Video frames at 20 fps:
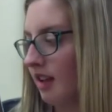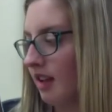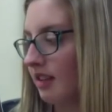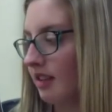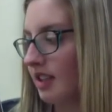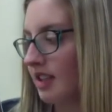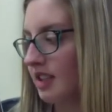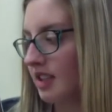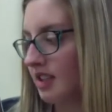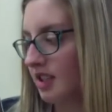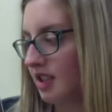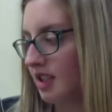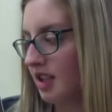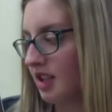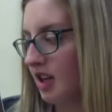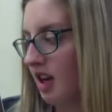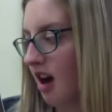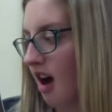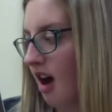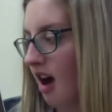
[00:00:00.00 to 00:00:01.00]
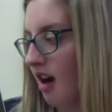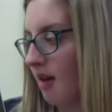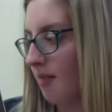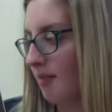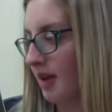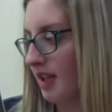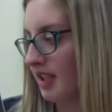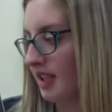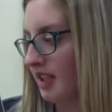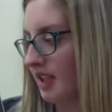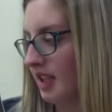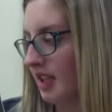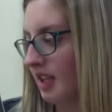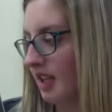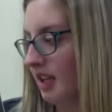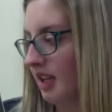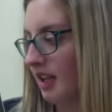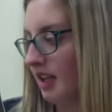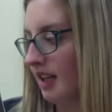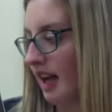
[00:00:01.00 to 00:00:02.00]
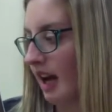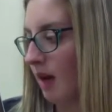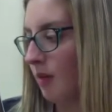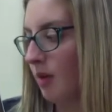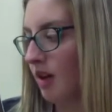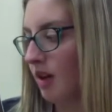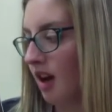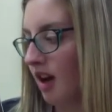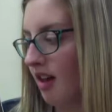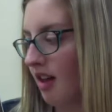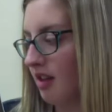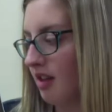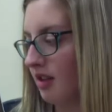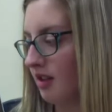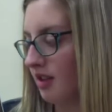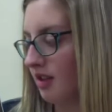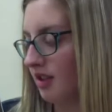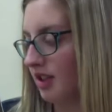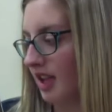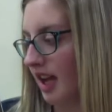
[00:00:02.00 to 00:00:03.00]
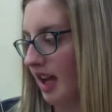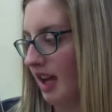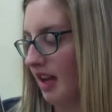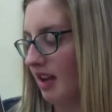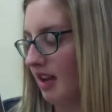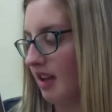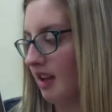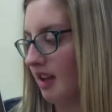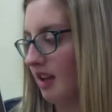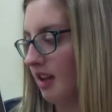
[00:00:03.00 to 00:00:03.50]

Listen to your heart, Buzzy, not what others say.